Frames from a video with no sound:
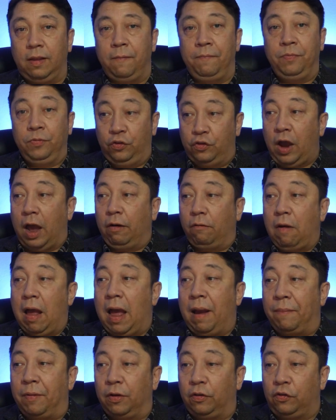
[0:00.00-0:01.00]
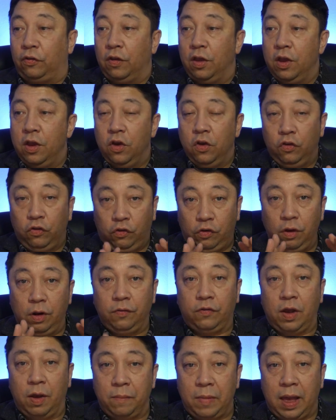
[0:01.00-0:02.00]
John Roberts should
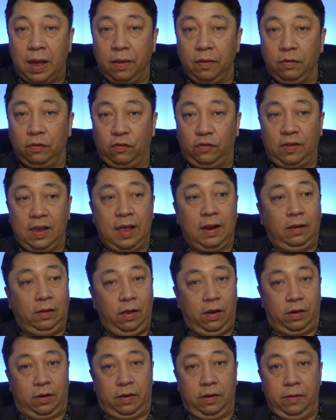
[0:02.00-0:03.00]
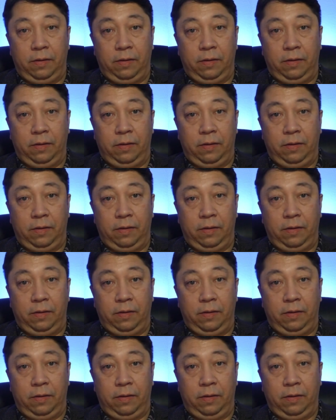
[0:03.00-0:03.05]
have come out and said, look,